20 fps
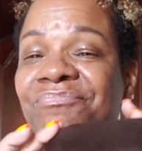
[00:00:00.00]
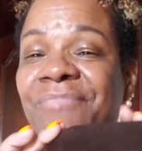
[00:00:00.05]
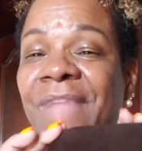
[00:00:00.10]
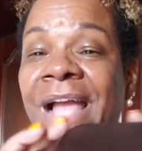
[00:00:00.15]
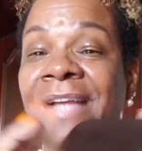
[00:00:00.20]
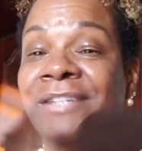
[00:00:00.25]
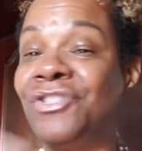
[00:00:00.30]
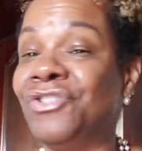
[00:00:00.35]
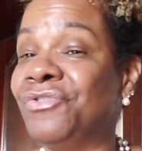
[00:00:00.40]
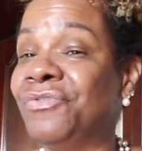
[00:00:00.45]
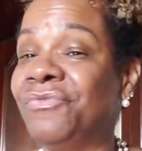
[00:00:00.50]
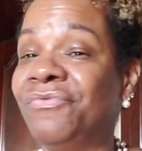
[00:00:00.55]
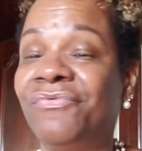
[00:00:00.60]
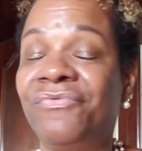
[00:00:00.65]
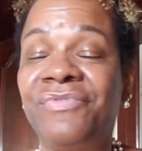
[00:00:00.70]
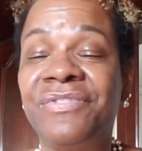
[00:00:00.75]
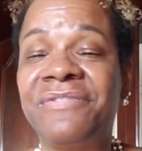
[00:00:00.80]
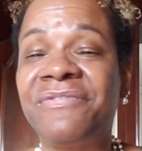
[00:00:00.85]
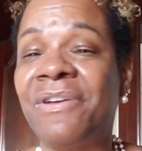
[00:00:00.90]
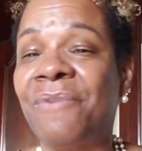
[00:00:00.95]

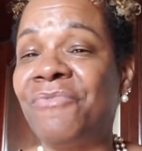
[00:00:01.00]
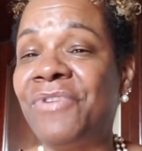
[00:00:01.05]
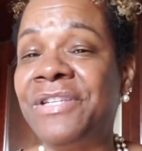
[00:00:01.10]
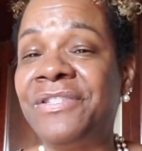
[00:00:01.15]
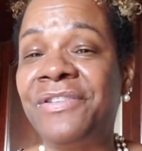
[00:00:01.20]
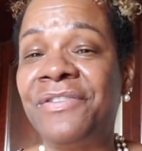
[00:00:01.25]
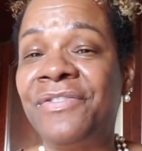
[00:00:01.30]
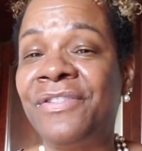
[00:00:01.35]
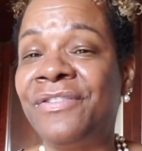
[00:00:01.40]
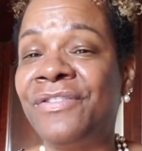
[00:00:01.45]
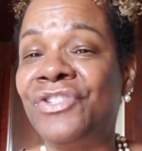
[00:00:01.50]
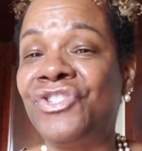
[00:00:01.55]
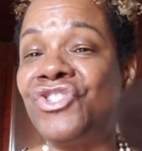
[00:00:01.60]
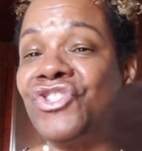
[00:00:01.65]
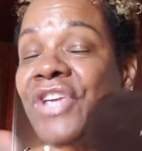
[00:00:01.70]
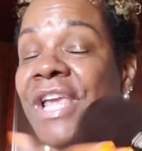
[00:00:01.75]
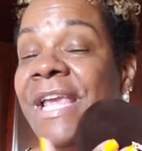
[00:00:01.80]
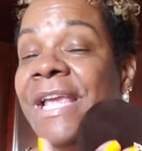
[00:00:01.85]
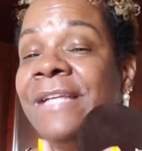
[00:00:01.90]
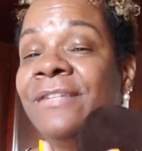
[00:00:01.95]
for some reason, the
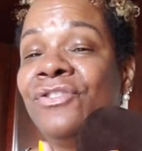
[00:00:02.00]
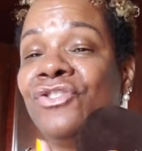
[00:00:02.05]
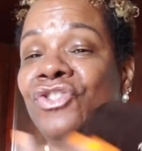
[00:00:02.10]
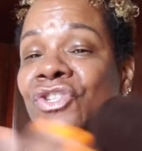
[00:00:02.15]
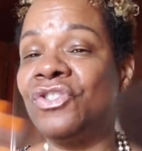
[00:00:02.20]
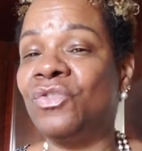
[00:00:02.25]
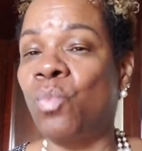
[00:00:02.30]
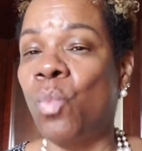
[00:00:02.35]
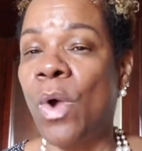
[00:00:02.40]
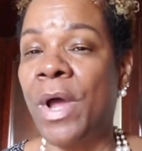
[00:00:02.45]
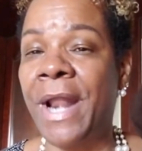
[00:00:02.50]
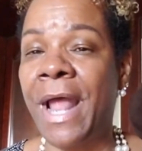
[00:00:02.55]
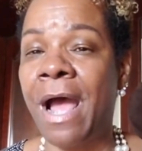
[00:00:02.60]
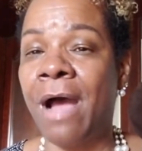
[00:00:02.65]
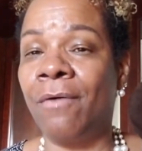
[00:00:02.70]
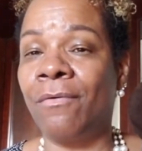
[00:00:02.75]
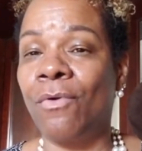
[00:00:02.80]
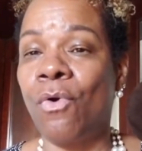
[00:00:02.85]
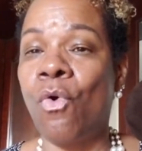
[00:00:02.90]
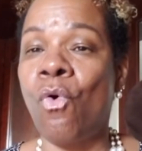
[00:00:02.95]
shades just won
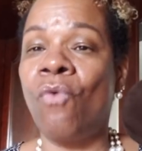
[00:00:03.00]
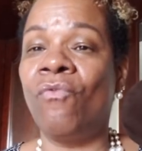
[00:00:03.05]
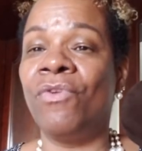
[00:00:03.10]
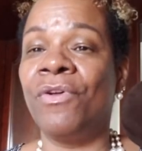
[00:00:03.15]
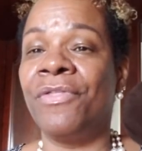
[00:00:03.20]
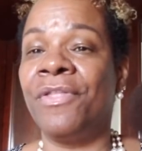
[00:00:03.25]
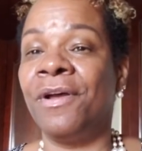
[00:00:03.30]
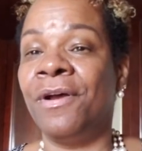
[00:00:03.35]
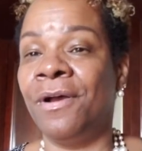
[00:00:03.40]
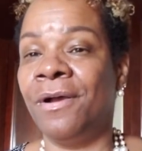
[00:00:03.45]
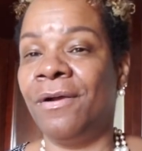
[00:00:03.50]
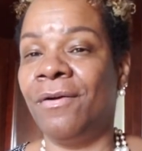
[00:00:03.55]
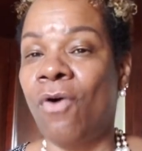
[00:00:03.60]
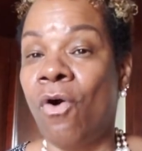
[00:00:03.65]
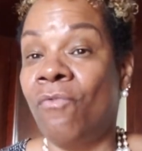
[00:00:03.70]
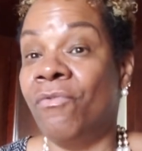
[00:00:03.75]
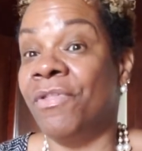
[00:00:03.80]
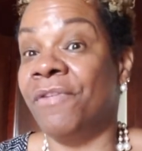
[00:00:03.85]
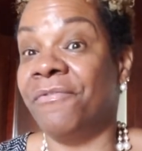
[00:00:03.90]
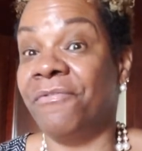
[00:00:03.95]
out over
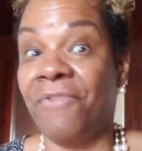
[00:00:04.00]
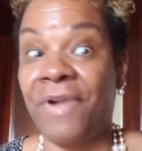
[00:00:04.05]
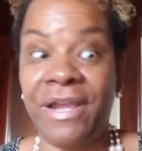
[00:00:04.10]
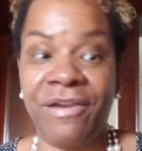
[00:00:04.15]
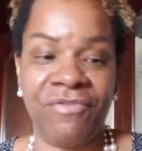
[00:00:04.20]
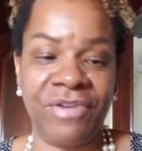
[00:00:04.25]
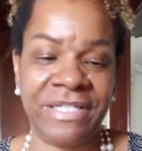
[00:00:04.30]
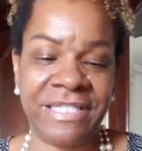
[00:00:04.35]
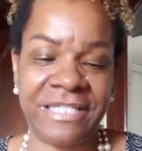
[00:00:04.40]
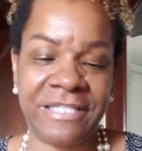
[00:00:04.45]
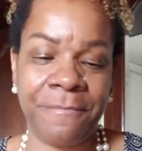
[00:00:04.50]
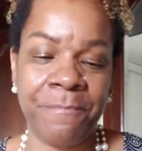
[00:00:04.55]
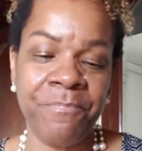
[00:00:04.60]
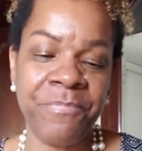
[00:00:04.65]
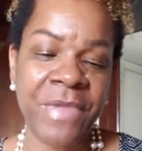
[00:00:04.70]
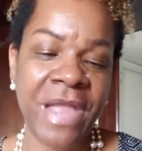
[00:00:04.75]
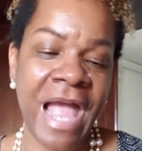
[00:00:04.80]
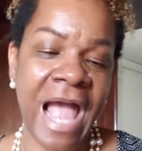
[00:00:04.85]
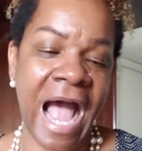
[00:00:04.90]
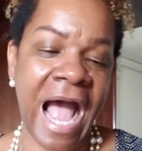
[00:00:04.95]
the fragrance.
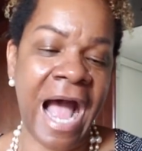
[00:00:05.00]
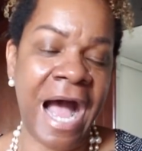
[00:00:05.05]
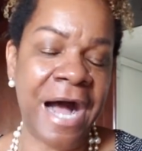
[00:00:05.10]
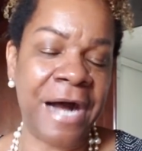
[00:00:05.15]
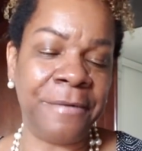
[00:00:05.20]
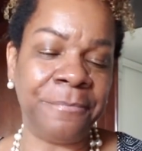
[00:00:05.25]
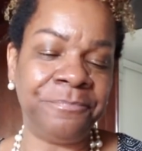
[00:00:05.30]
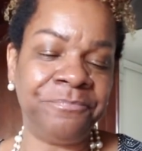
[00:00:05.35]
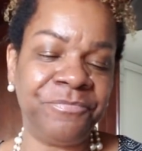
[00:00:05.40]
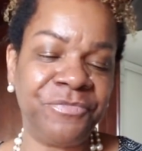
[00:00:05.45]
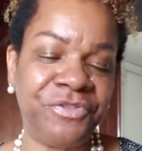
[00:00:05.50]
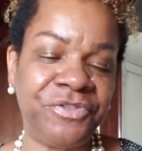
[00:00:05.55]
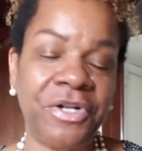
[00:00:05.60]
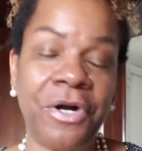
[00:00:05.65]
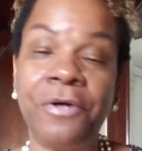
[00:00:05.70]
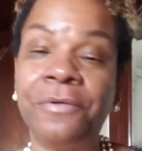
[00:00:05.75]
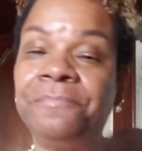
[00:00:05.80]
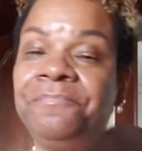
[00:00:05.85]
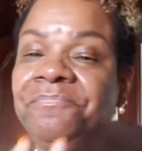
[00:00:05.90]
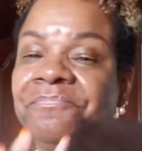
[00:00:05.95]

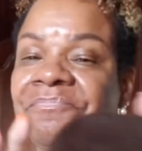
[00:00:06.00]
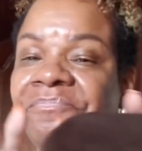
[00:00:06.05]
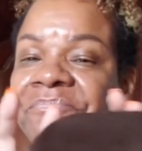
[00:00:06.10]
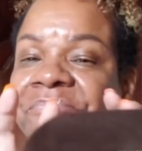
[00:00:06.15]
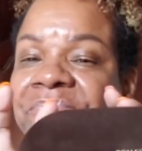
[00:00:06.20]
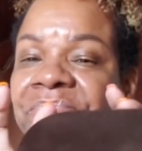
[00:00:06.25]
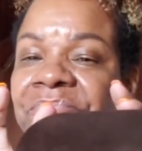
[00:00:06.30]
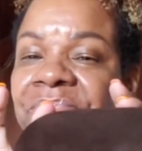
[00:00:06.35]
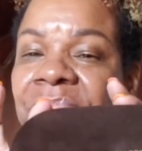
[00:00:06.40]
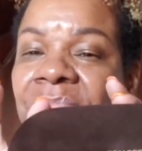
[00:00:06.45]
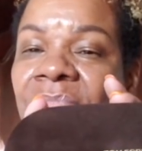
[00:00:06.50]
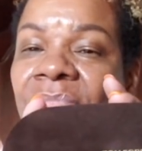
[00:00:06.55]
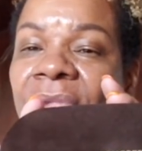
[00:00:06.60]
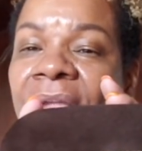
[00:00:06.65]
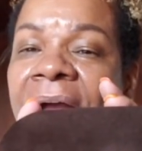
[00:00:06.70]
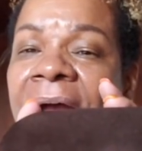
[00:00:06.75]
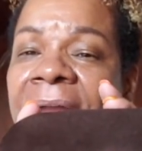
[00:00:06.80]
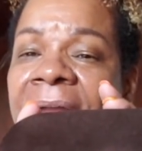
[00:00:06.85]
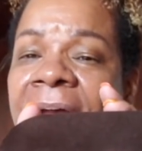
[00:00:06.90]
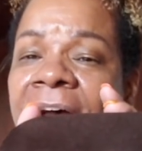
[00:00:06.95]
So,
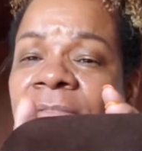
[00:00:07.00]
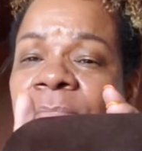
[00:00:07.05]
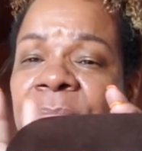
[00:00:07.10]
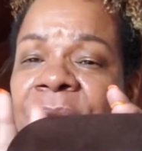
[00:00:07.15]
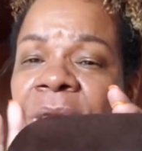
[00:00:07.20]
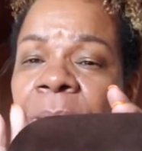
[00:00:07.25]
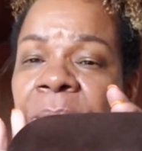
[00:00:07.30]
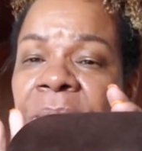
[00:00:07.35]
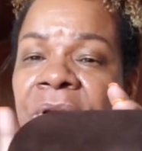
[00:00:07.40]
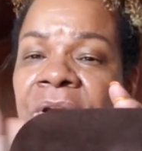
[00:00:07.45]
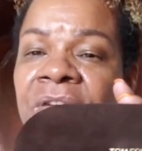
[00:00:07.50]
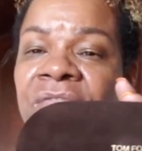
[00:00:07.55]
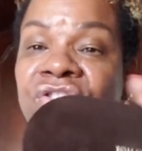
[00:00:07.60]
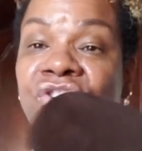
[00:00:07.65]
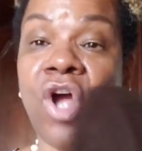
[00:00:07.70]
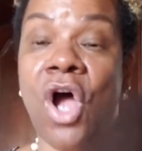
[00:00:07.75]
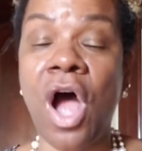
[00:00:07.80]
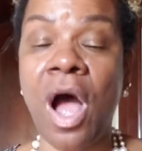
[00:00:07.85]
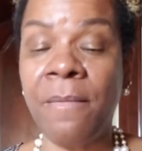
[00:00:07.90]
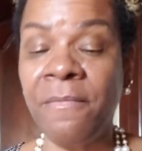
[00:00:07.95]
I have me a pair of
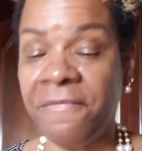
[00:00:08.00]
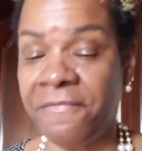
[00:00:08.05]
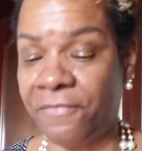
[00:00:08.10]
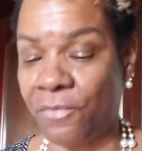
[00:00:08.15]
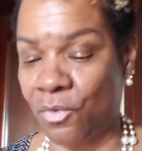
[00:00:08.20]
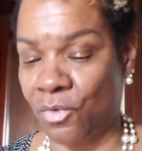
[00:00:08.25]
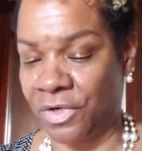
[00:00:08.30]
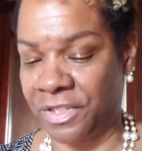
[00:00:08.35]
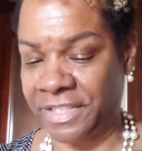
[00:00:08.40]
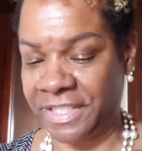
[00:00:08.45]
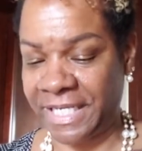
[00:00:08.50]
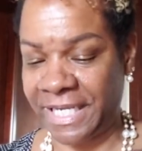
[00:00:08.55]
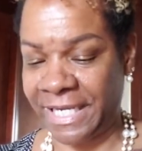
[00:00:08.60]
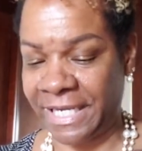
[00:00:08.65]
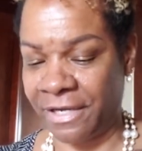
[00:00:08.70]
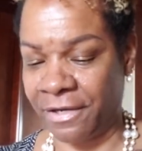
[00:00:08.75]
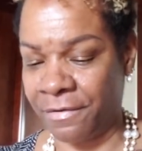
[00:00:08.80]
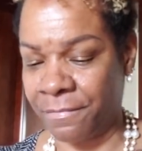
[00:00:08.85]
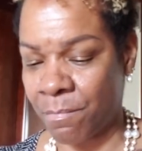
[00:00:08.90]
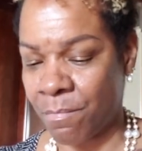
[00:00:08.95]
Tom Ford's
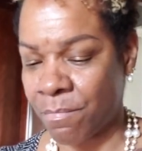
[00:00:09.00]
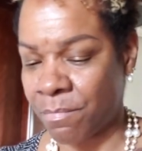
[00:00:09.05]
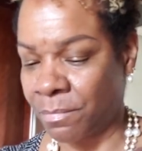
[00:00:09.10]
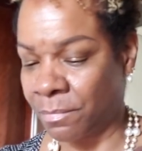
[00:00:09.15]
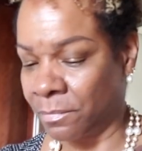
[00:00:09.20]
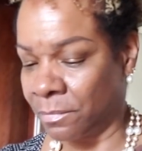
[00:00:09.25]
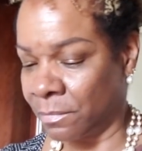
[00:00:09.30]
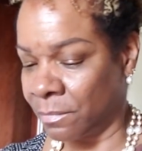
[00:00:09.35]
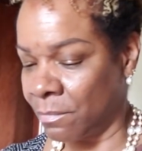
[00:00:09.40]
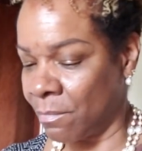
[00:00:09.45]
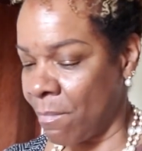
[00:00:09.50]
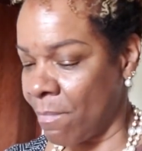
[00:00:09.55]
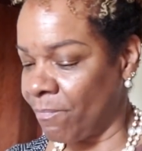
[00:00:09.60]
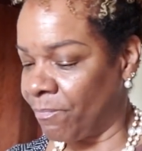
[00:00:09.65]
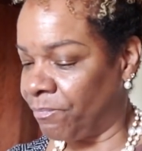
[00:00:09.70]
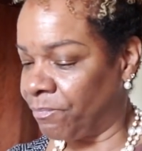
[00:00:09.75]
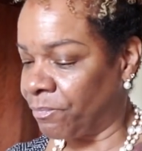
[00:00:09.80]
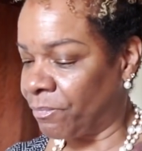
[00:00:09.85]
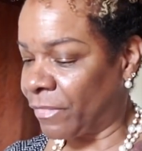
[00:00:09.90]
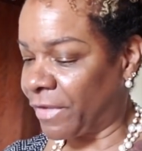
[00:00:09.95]
here,
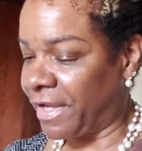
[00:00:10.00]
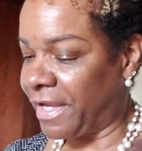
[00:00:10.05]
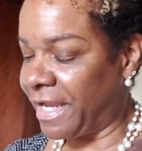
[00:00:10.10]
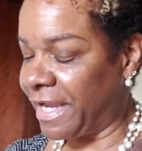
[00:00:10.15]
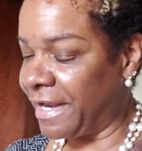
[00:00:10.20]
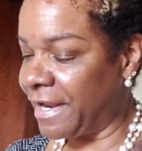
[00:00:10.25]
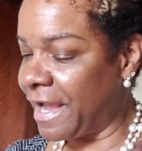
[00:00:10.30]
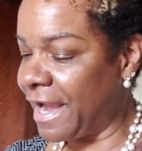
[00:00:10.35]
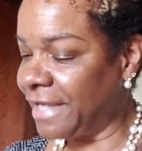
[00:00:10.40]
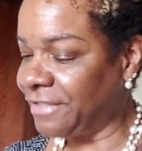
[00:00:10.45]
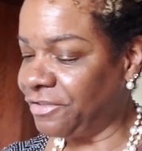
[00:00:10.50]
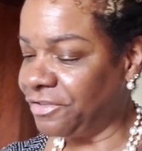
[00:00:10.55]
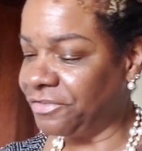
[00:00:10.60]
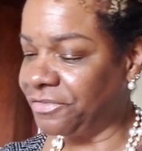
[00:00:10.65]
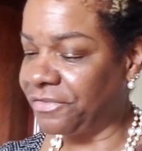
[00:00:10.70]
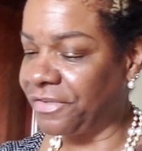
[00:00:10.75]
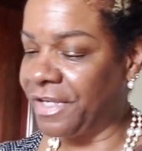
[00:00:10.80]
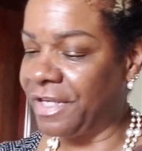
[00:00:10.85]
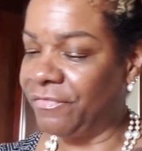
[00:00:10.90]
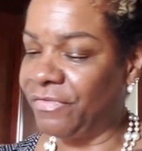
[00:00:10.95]
and I
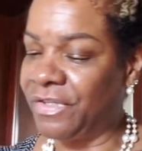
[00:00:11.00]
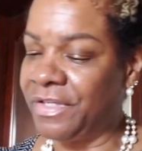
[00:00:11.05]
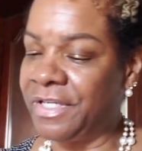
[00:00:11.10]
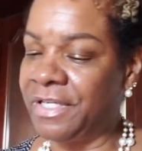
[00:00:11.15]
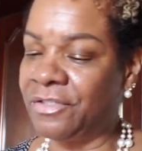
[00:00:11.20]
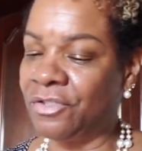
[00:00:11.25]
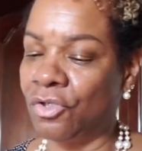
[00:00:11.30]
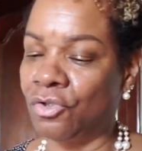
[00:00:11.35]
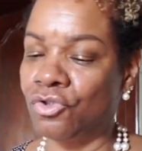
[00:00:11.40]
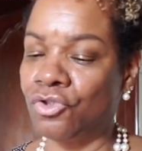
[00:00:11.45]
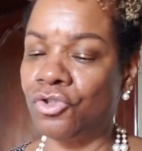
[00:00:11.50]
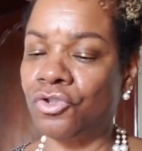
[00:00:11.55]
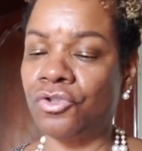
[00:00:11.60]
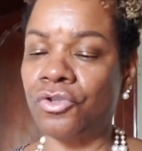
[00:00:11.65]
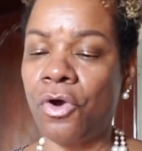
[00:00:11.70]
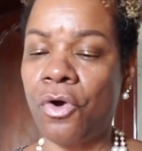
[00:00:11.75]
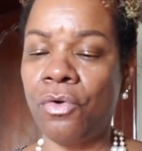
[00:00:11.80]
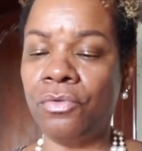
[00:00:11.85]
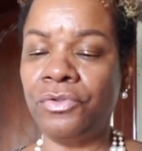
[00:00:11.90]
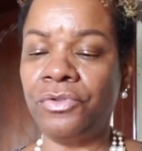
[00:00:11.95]
just think these are
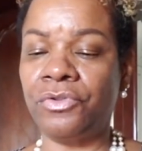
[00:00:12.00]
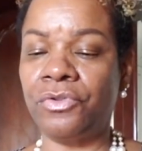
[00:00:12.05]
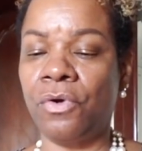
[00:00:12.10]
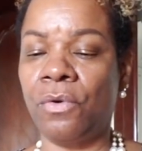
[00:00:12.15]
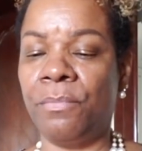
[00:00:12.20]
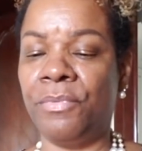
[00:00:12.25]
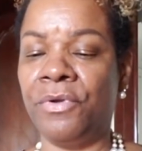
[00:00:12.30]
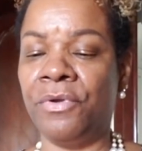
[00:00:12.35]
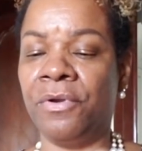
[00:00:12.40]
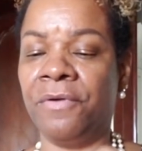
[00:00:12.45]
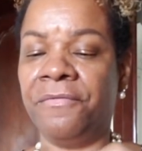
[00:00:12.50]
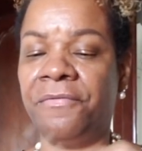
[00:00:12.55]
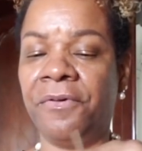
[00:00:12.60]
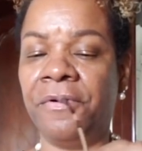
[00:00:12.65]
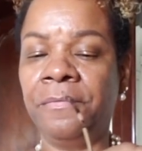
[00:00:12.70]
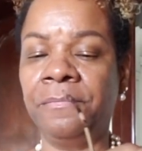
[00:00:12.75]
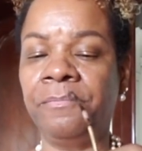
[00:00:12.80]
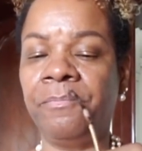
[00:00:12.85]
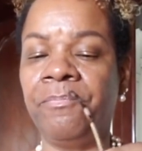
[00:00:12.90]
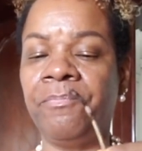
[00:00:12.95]
so, so
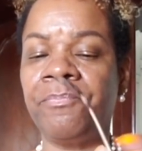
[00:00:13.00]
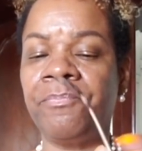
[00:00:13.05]
beautiful.